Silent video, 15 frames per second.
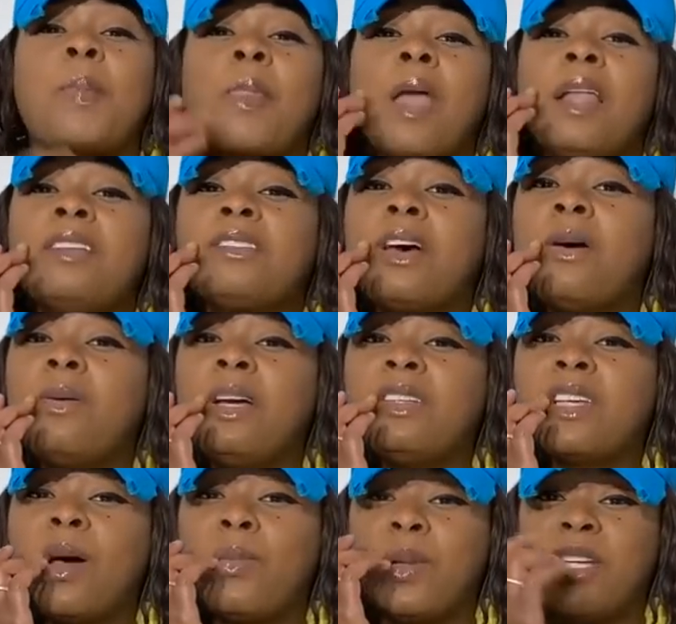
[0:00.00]
As always,
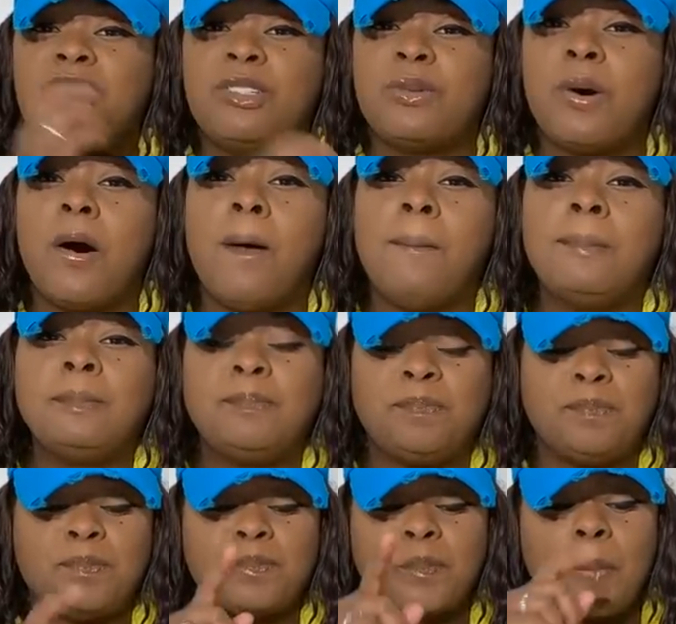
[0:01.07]
God bless you all.
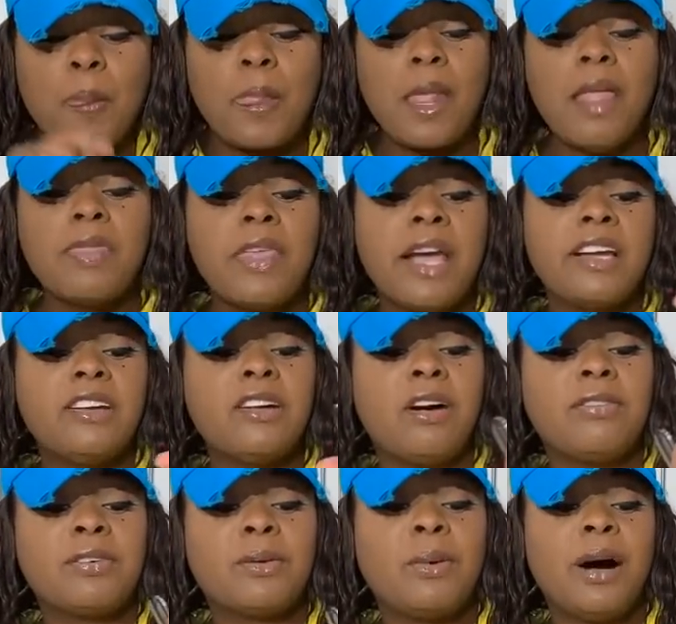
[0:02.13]
Thank you
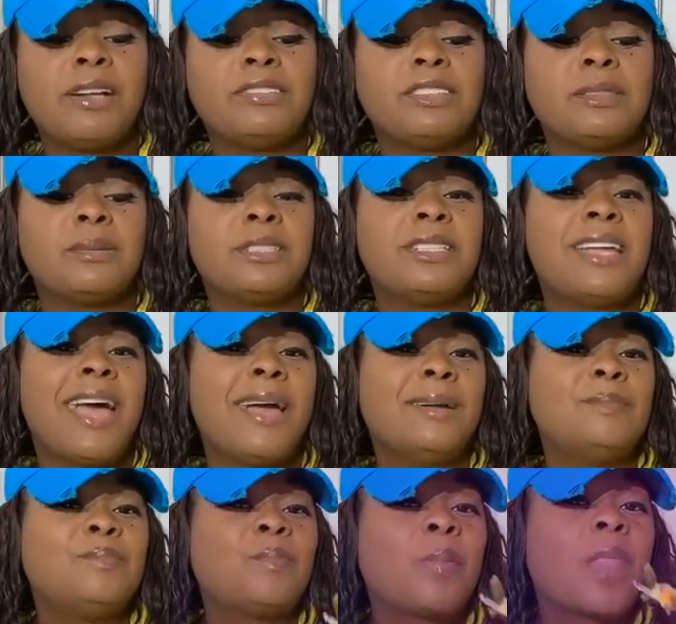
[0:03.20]
all for watching. Good
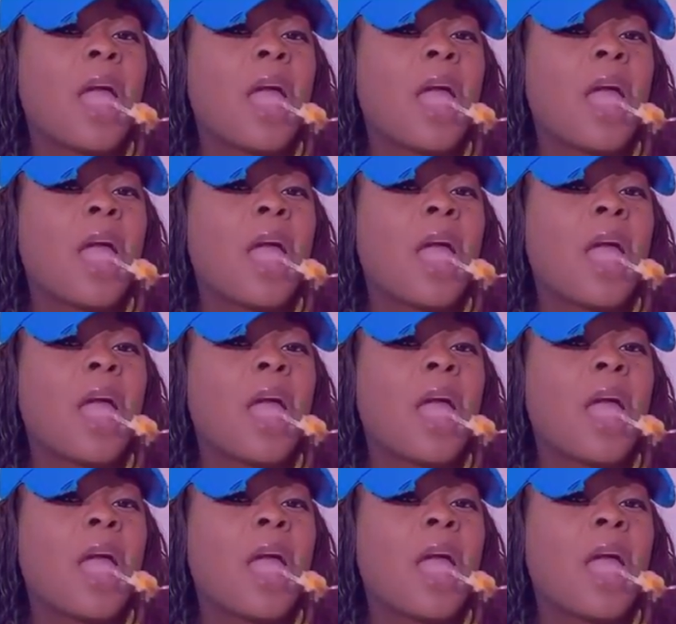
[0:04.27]
night.